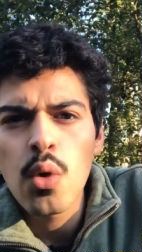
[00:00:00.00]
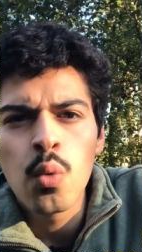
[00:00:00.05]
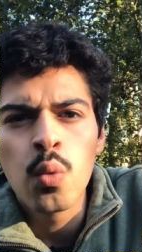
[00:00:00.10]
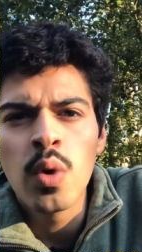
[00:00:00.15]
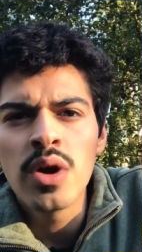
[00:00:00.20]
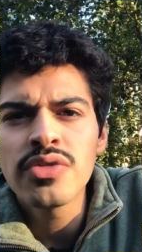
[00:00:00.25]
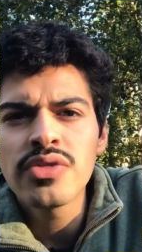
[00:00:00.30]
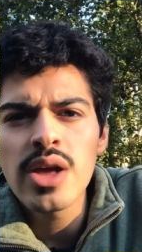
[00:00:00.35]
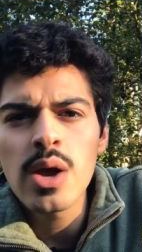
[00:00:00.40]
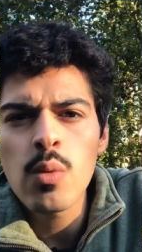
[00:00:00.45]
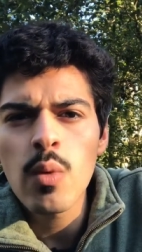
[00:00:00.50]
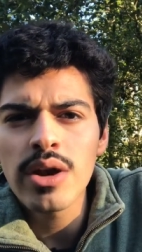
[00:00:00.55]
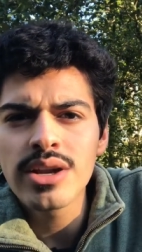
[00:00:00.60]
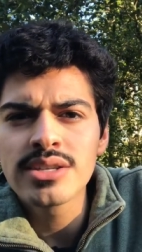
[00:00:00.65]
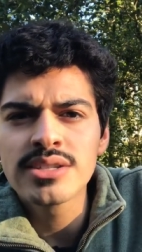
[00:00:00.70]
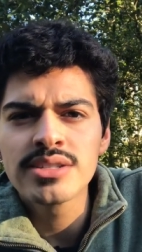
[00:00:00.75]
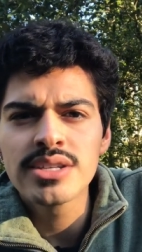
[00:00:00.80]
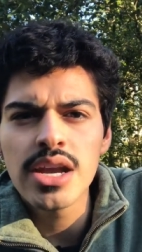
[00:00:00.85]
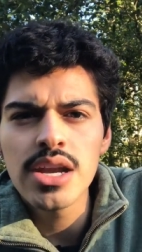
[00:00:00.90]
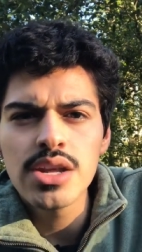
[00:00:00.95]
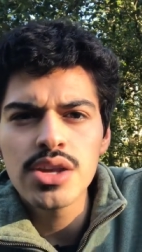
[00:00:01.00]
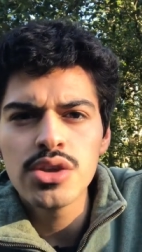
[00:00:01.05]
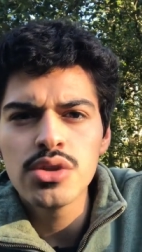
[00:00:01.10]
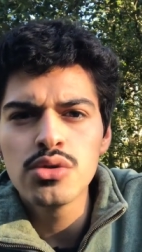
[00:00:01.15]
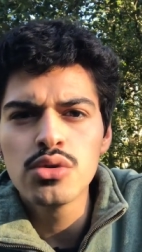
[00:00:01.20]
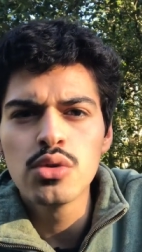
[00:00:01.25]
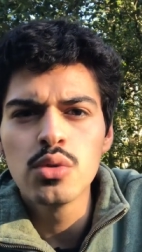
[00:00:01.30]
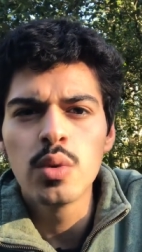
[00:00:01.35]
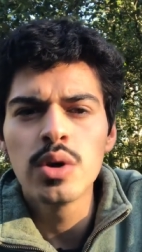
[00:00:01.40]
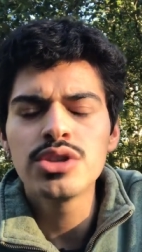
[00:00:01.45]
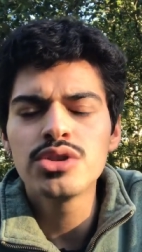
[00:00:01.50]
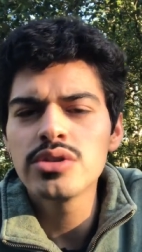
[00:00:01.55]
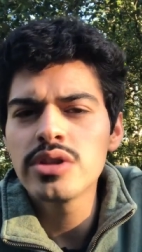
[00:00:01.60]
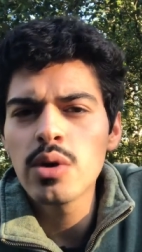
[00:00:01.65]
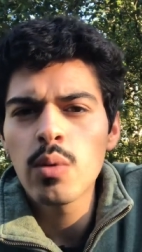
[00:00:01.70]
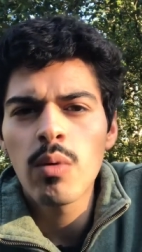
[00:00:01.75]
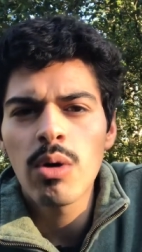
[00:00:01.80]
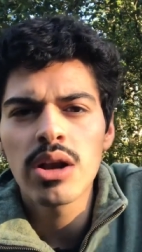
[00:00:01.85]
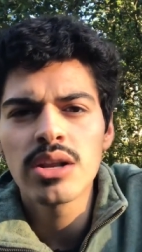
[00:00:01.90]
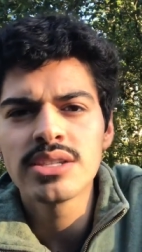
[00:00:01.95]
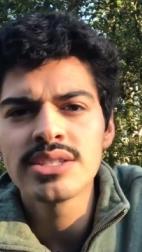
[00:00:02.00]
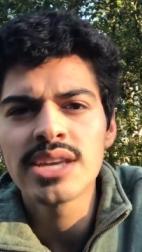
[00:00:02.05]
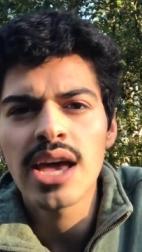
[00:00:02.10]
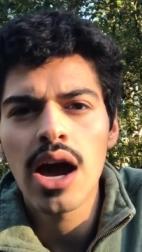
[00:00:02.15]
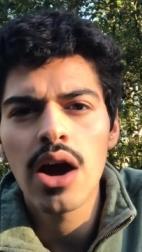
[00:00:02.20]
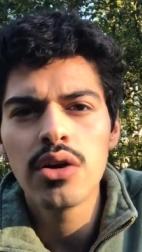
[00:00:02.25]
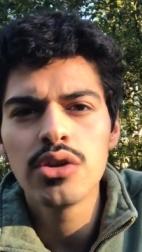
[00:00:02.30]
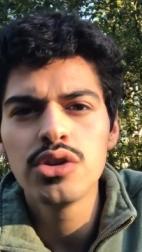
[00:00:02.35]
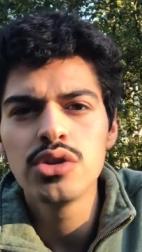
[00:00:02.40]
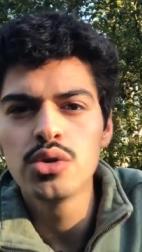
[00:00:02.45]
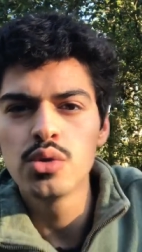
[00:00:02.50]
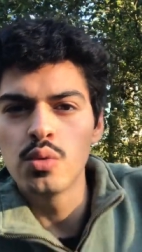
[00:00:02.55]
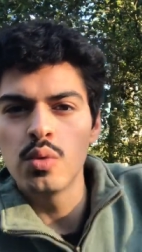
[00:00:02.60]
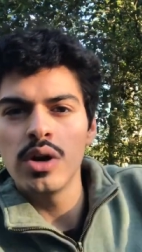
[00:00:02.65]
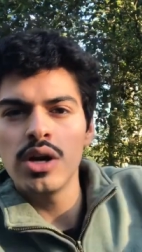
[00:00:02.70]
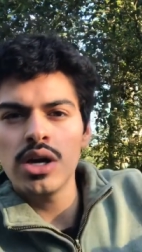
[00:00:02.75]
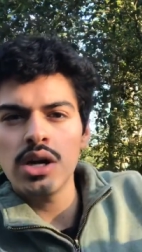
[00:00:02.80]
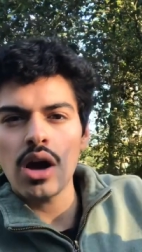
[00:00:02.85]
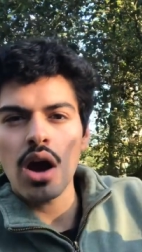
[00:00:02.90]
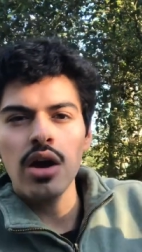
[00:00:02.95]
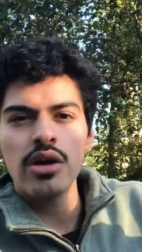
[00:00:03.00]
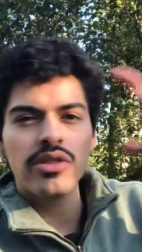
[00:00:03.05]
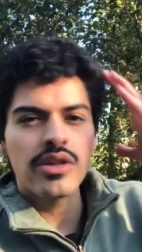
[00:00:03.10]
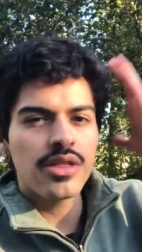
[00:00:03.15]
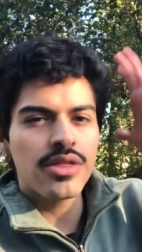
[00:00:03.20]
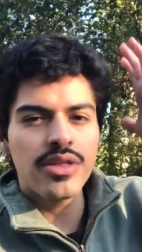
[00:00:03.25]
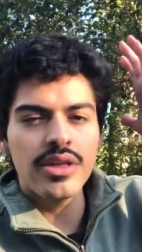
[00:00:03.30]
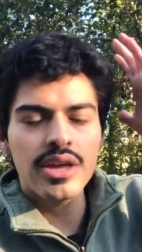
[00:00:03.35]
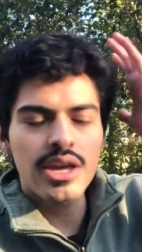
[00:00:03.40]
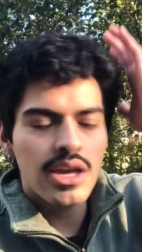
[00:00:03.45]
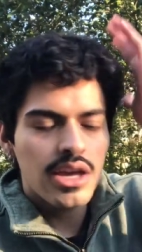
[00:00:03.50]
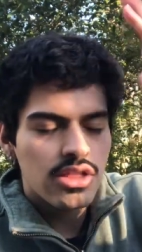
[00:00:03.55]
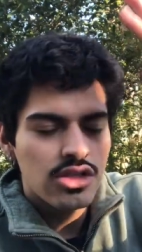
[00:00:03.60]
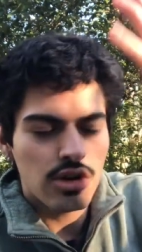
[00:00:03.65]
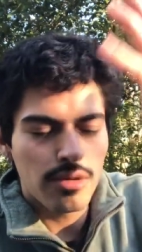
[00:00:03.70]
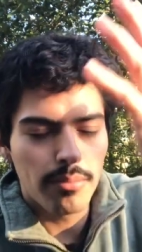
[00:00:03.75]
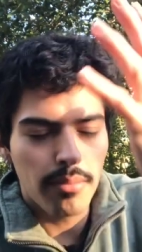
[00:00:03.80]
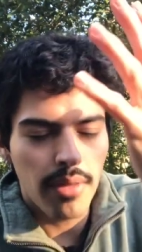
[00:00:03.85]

what they want to say to you, what do they want to tell you, what are they thinking in their